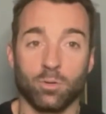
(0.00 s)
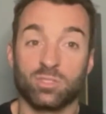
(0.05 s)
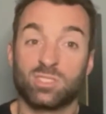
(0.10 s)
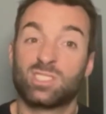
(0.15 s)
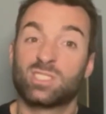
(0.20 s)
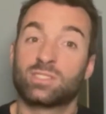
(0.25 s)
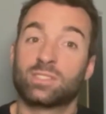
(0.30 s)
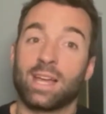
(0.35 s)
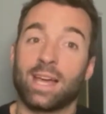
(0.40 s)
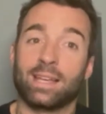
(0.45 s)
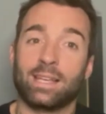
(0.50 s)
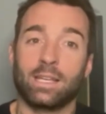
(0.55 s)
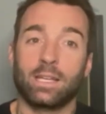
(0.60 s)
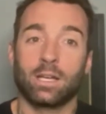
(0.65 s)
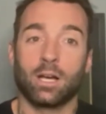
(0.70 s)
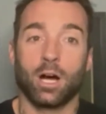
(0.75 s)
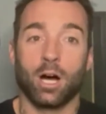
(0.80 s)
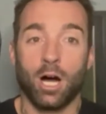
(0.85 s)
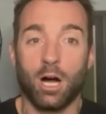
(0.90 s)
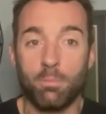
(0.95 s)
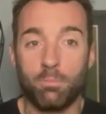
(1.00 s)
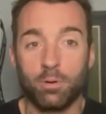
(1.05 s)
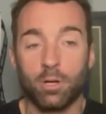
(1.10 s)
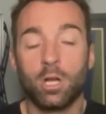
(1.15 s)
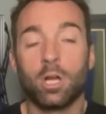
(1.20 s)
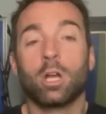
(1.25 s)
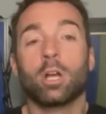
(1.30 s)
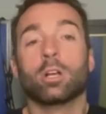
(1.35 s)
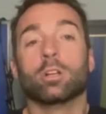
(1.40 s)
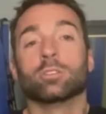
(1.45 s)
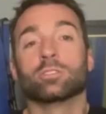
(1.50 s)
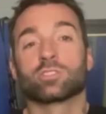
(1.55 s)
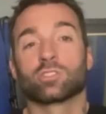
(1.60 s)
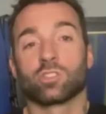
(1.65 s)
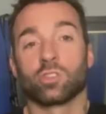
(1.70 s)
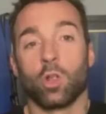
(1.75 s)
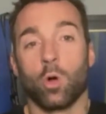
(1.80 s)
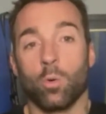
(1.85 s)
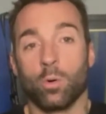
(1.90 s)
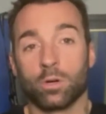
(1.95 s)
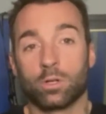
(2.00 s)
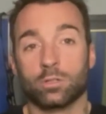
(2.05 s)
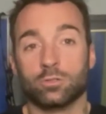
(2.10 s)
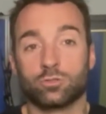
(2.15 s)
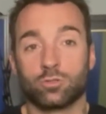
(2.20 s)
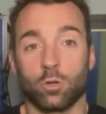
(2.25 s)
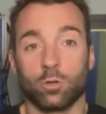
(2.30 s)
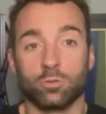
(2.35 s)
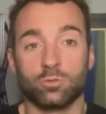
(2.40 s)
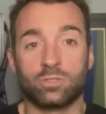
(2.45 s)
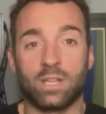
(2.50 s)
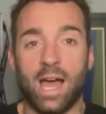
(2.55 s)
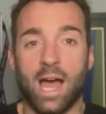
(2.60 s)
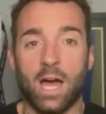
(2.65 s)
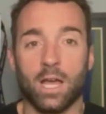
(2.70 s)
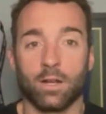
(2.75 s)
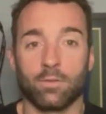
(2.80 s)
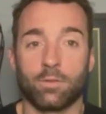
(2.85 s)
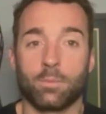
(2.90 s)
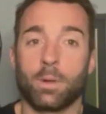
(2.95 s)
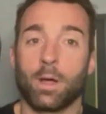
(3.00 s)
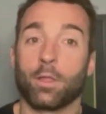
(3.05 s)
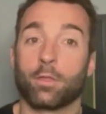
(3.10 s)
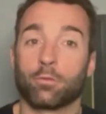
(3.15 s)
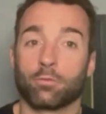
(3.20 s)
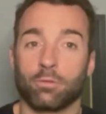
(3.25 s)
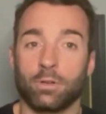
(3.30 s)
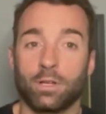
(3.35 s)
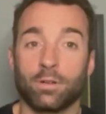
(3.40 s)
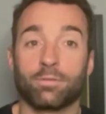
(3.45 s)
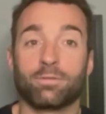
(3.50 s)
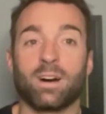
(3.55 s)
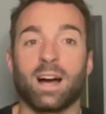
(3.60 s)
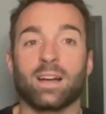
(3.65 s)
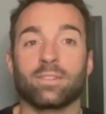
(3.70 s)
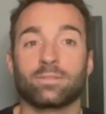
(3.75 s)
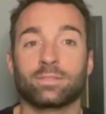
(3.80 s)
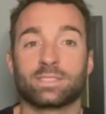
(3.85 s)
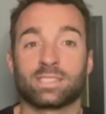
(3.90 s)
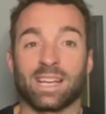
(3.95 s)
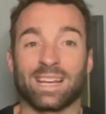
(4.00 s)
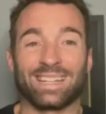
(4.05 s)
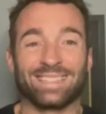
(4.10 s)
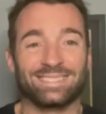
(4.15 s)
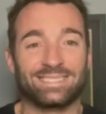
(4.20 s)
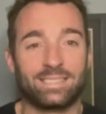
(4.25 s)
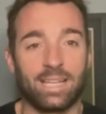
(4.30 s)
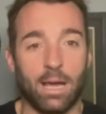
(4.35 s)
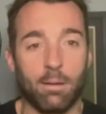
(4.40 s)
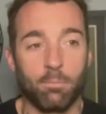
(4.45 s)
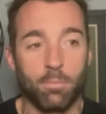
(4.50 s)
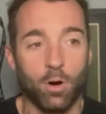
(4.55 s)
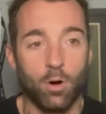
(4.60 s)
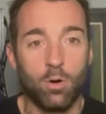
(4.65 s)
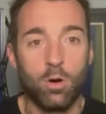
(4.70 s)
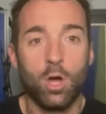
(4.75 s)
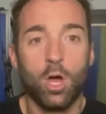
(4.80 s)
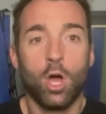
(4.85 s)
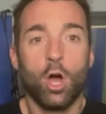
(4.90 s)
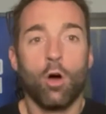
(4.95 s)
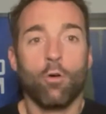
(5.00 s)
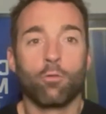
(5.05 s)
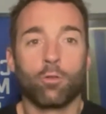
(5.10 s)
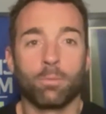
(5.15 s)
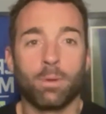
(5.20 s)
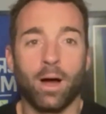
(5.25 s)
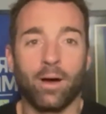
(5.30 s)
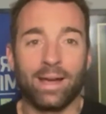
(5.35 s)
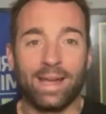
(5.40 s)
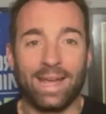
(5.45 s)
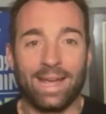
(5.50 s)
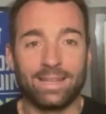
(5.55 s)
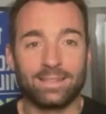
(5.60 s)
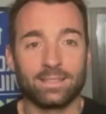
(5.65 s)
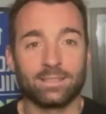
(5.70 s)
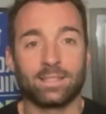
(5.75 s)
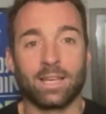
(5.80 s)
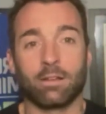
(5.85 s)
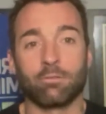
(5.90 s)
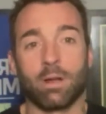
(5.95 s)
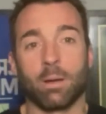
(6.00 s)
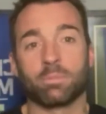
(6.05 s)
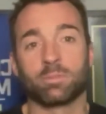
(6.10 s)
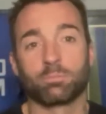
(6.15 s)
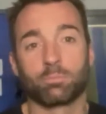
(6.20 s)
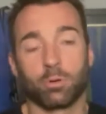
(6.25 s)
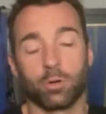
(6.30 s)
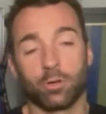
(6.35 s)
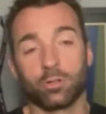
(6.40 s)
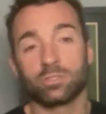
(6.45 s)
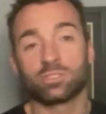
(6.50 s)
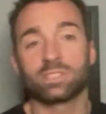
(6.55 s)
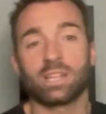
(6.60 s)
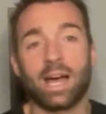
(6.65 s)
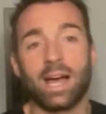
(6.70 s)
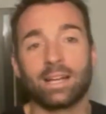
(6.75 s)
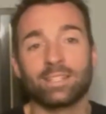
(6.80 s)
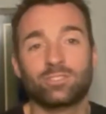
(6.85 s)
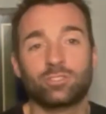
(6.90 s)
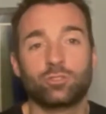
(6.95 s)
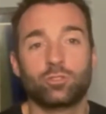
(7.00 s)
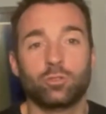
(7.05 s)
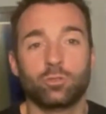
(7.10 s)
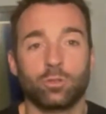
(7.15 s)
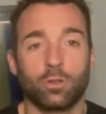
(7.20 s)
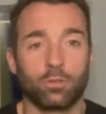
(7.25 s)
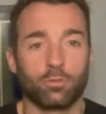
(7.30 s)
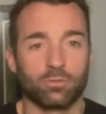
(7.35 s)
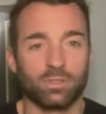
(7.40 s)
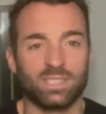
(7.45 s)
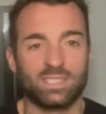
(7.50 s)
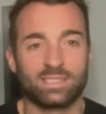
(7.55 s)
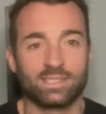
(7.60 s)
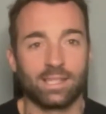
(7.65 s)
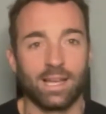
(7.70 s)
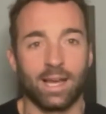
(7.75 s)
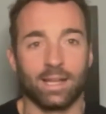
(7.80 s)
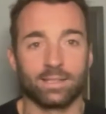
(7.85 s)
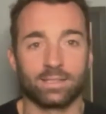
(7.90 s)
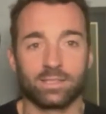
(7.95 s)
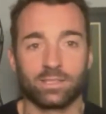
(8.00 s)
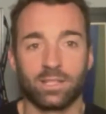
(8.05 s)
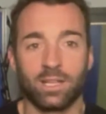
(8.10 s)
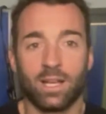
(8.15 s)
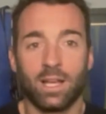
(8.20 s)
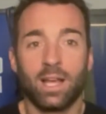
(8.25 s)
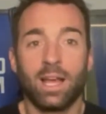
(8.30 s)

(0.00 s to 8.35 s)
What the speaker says: Steady up, slow and controlled down, of about 3 to 5 second tempo for about 8 to 10 reps per side, 2 to 3 sets.